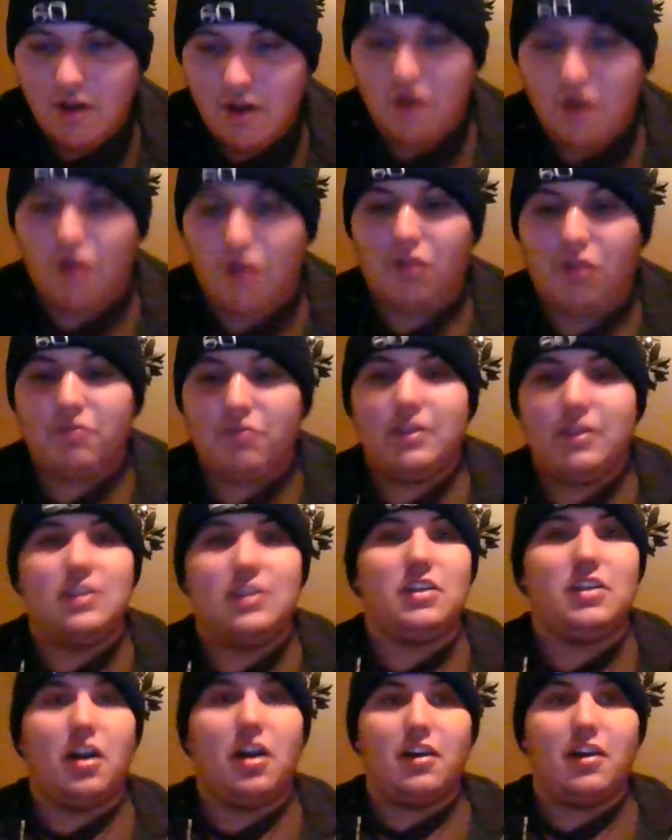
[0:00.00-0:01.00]
holy
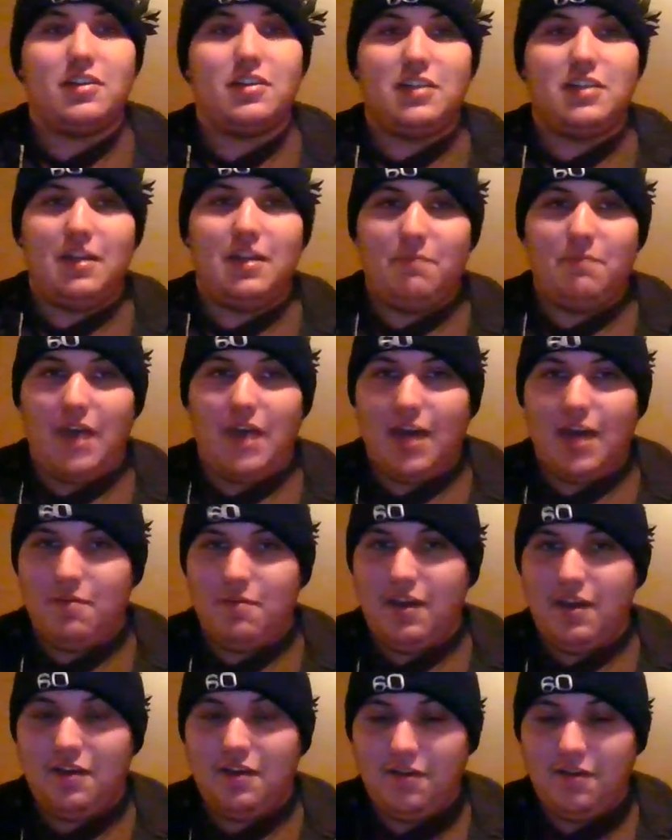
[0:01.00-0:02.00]
dog shit,
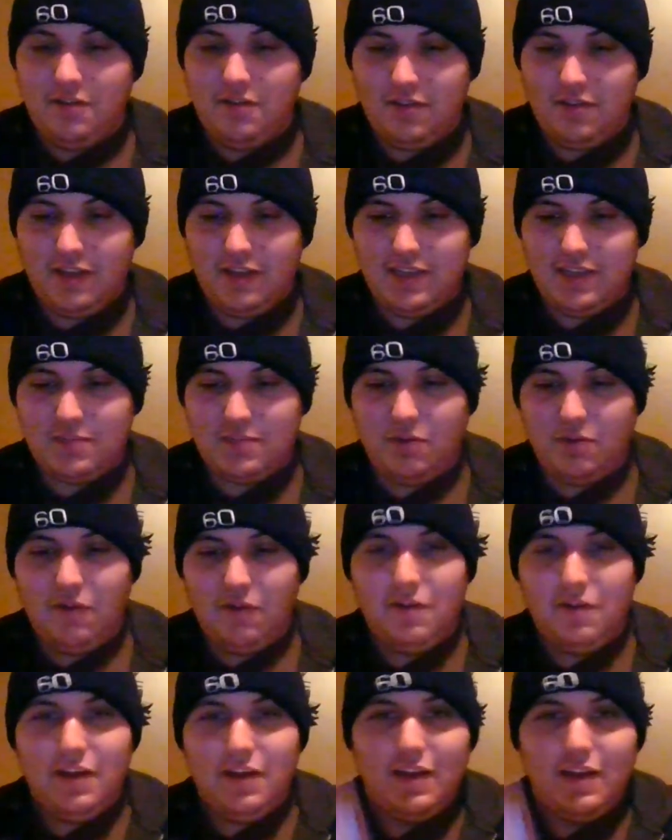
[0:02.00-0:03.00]
Batman! Look at this,
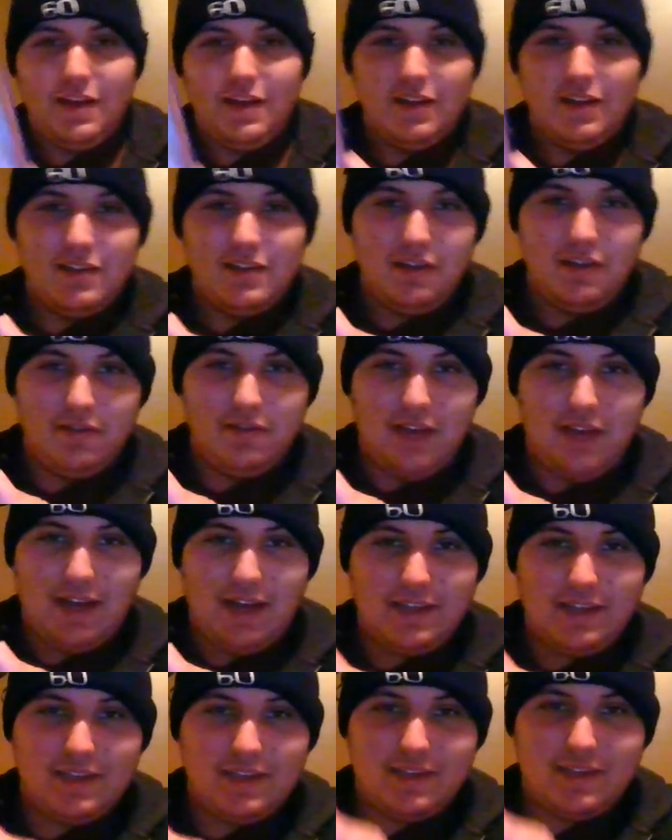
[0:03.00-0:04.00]
bro. So
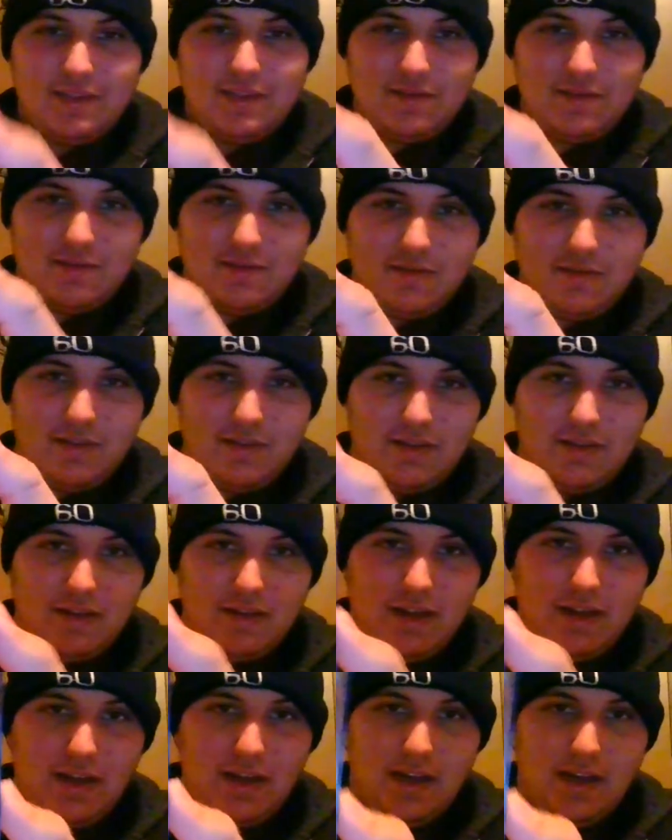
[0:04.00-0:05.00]
that's
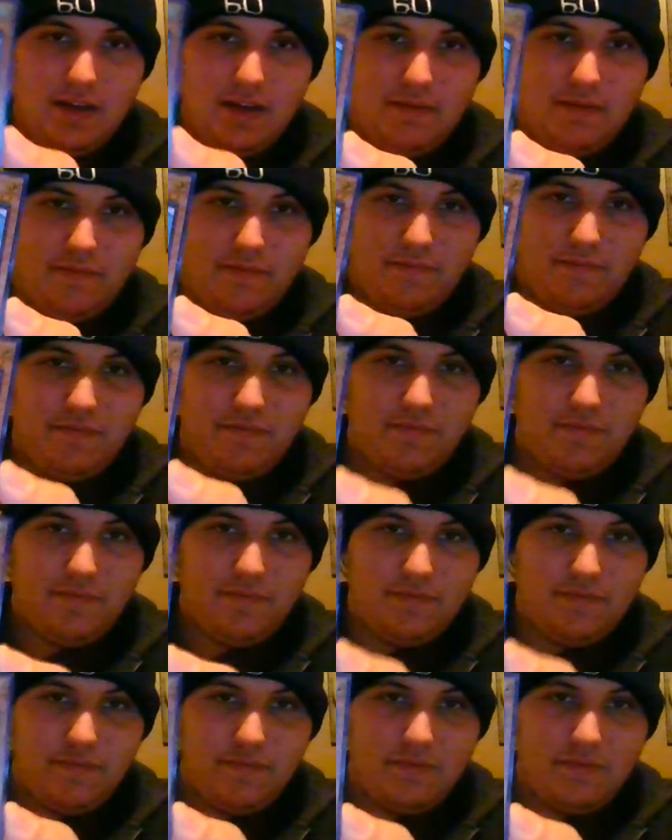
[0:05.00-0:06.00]
I
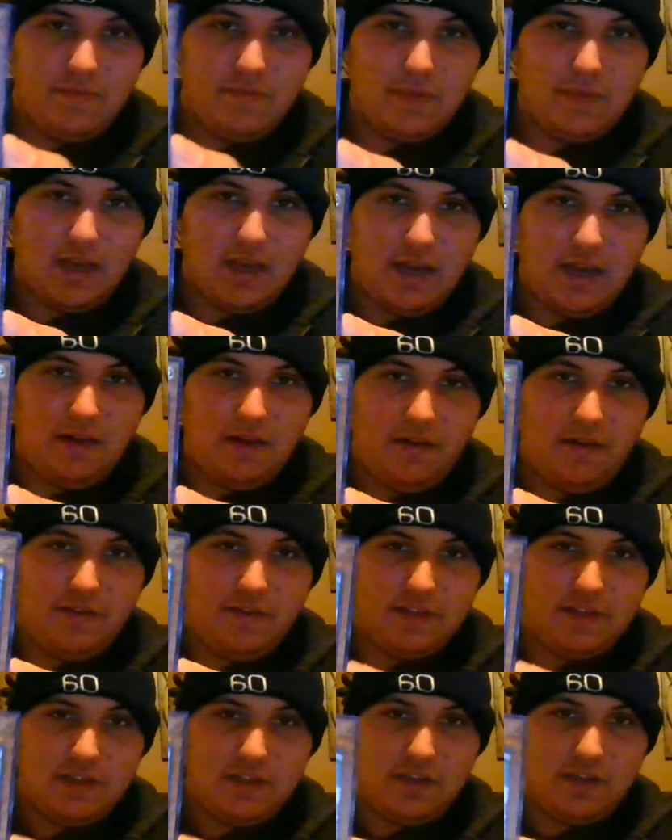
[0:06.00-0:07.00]
don't know if
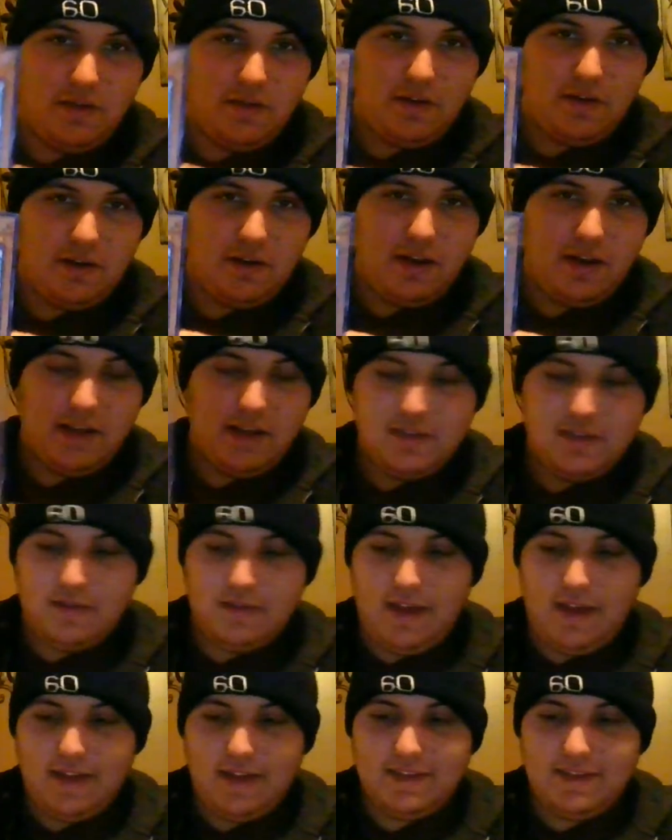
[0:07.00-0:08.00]
it's showing or not. So
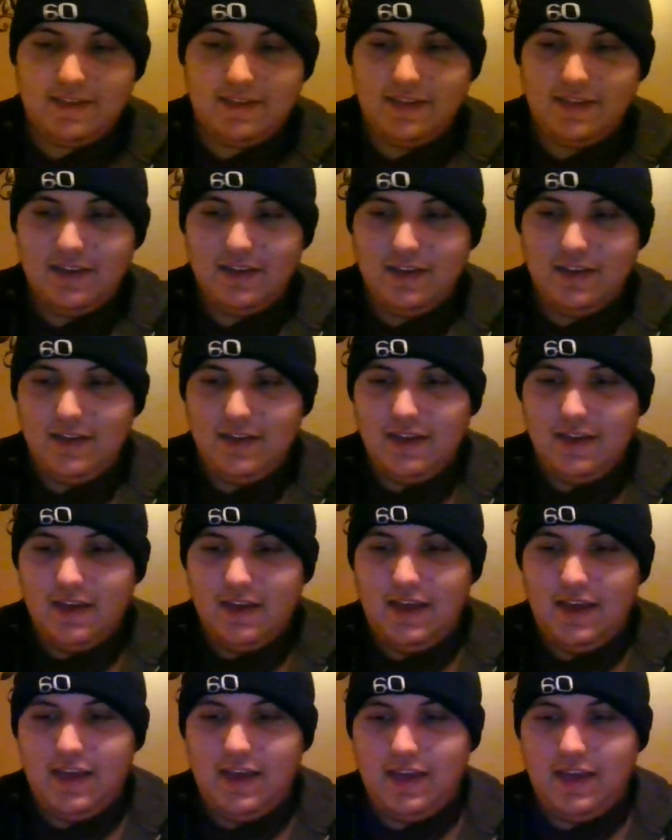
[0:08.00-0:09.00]
that's
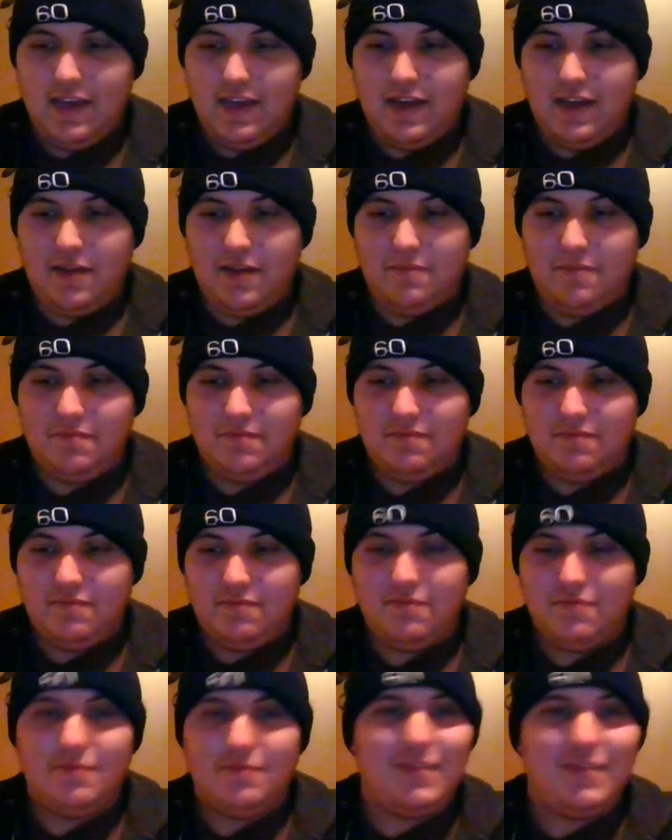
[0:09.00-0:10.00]

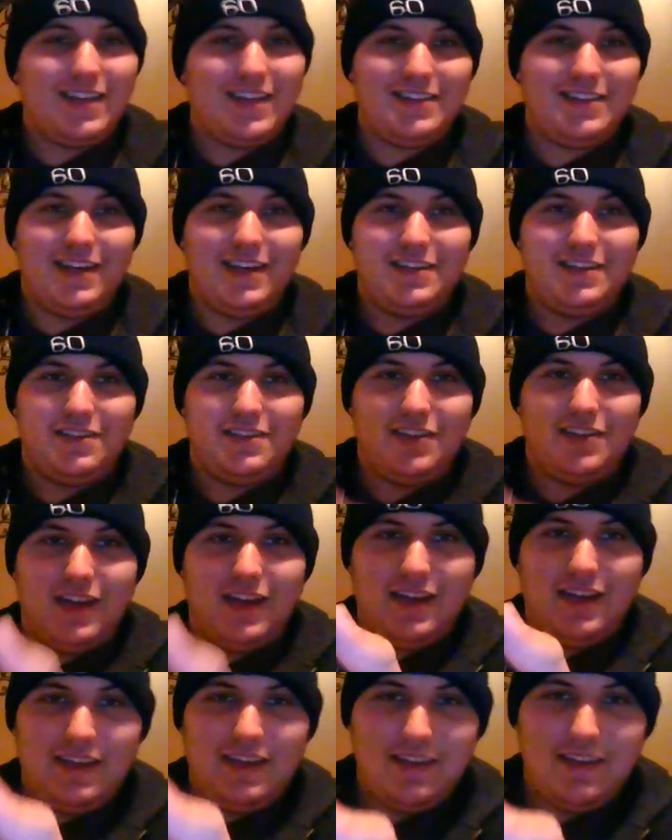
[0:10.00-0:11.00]
that's nice and
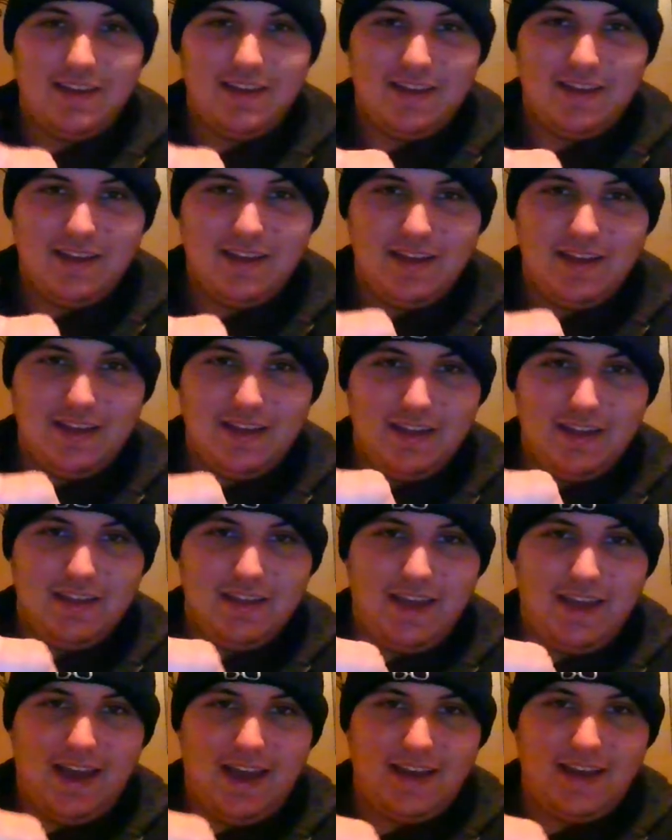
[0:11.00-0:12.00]
shiny.
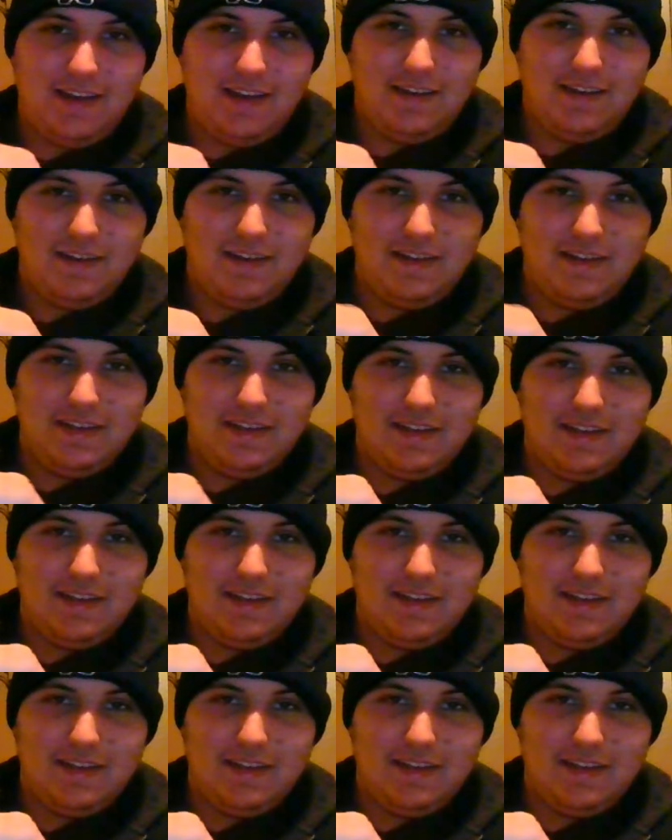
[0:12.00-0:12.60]
That is